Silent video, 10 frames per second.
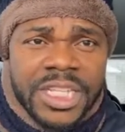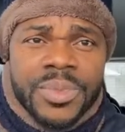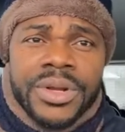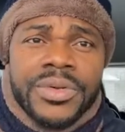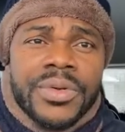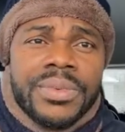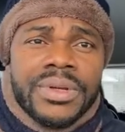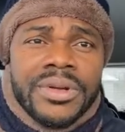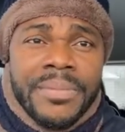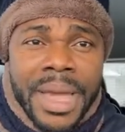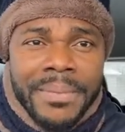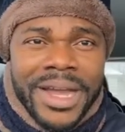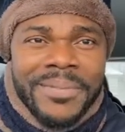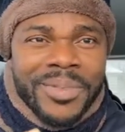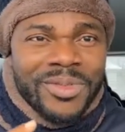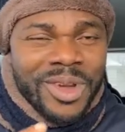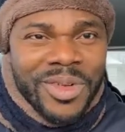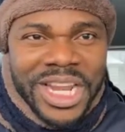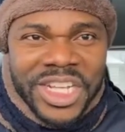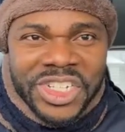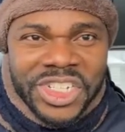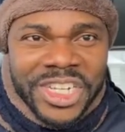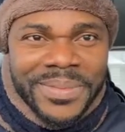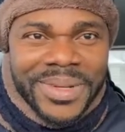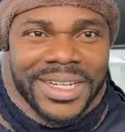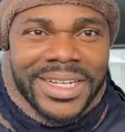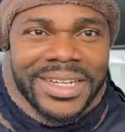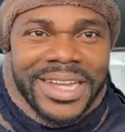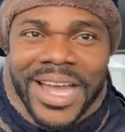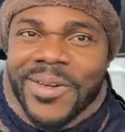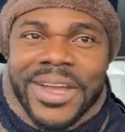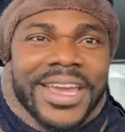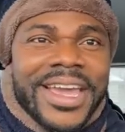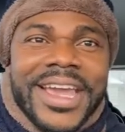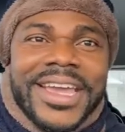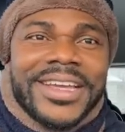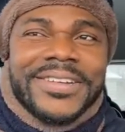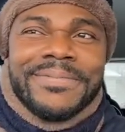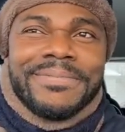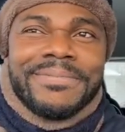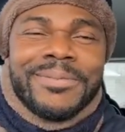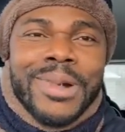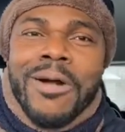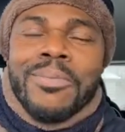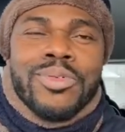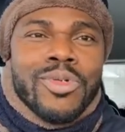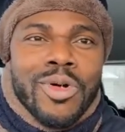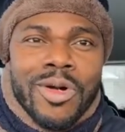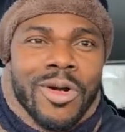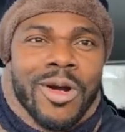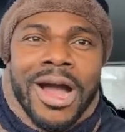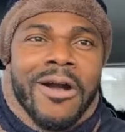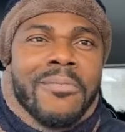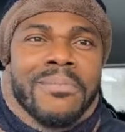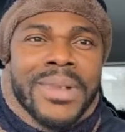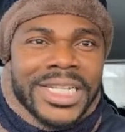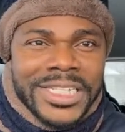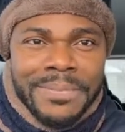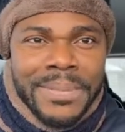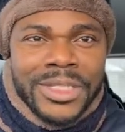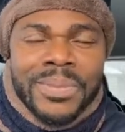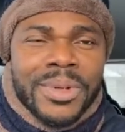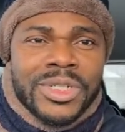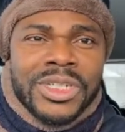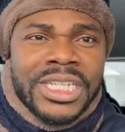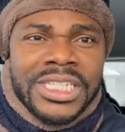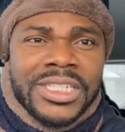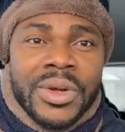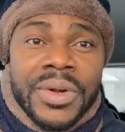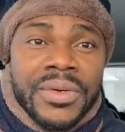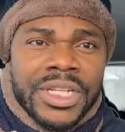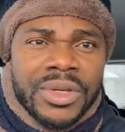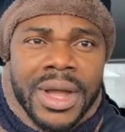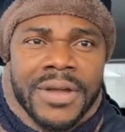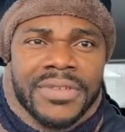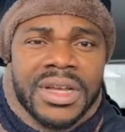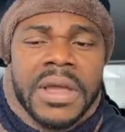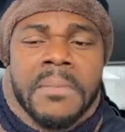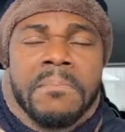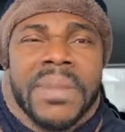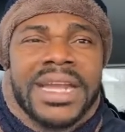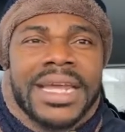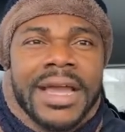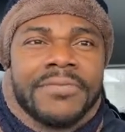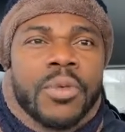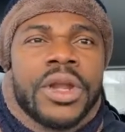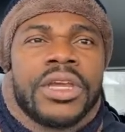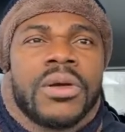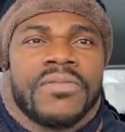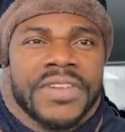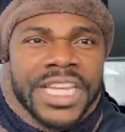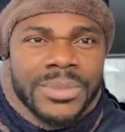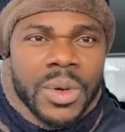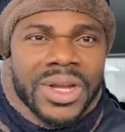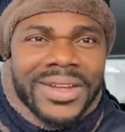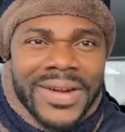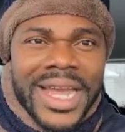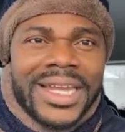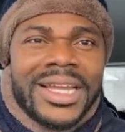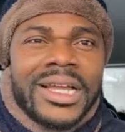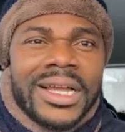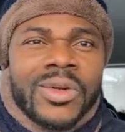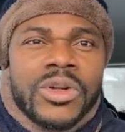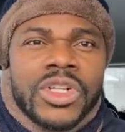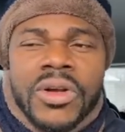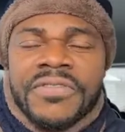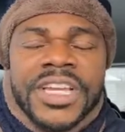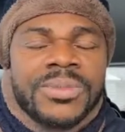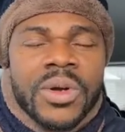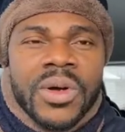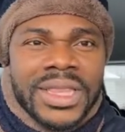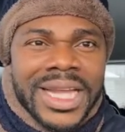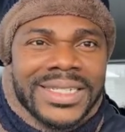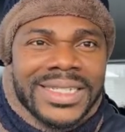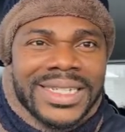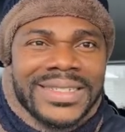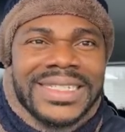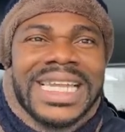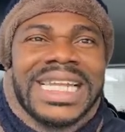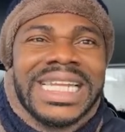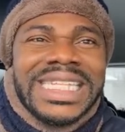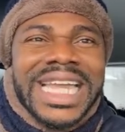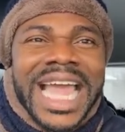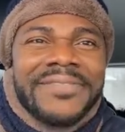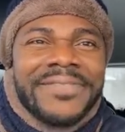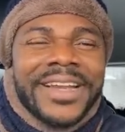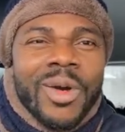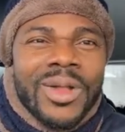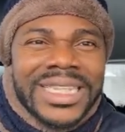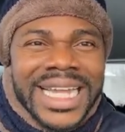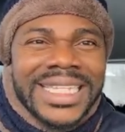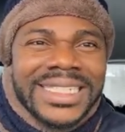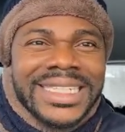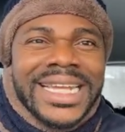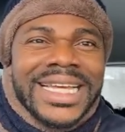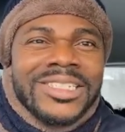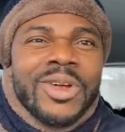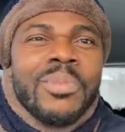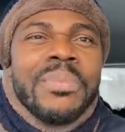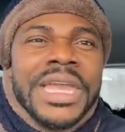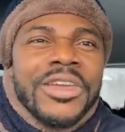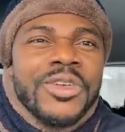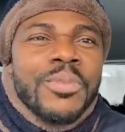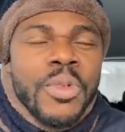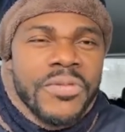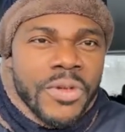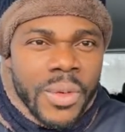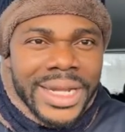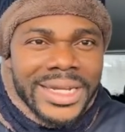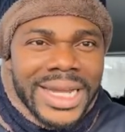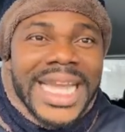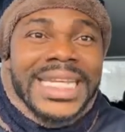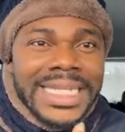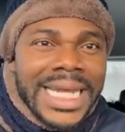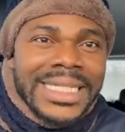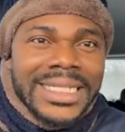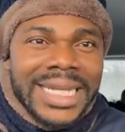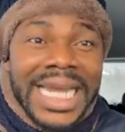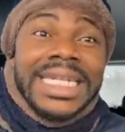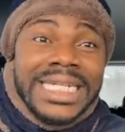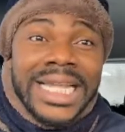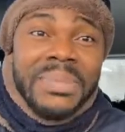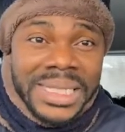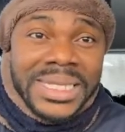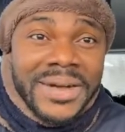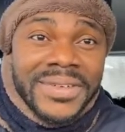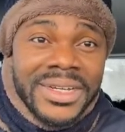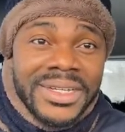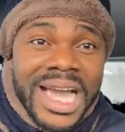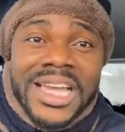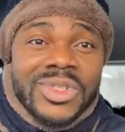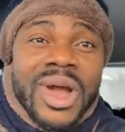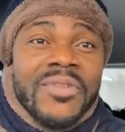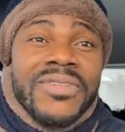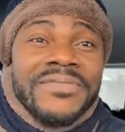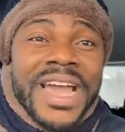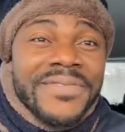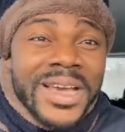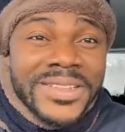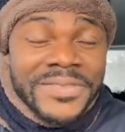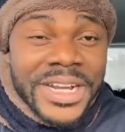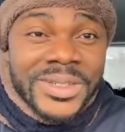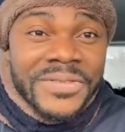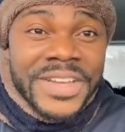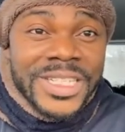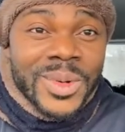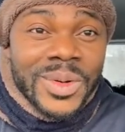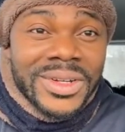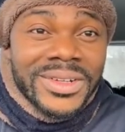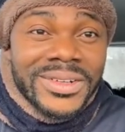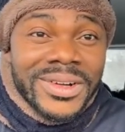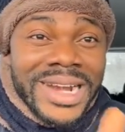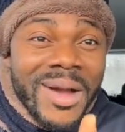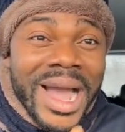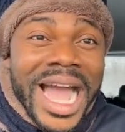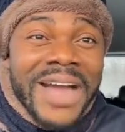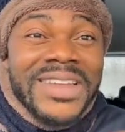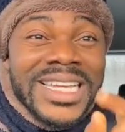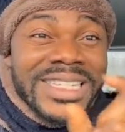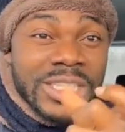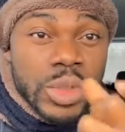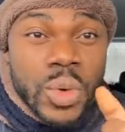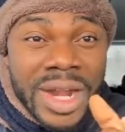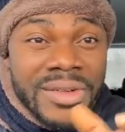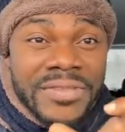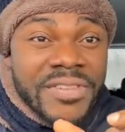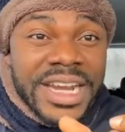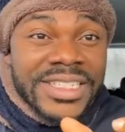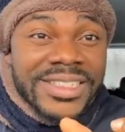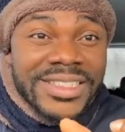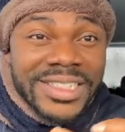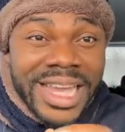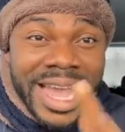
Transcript: in a desperate group, remember, improve your relationship. I don't care how poor or how much missed opportunities or regrets you have. Make the effort. When you go on Facebook, right, go through your Facebook contacts. Delete every contact that does not make you move forward. I did that myself. I used to have over 5,000 friends on Facebook. Now I have less than 200 friends.